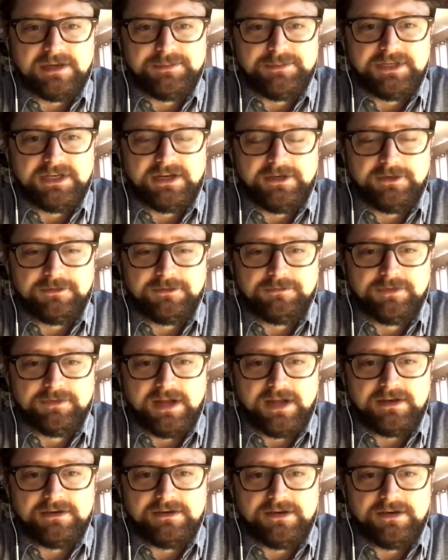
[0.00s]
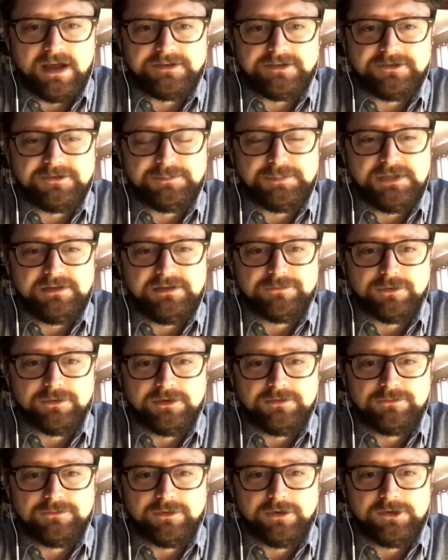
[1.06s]
I mean, I don't, not to speak
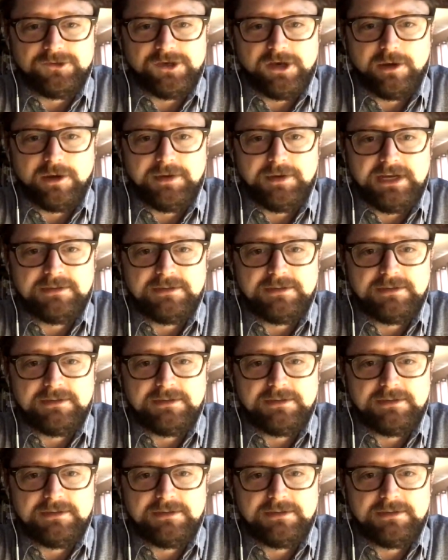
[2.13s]
for Jeremy,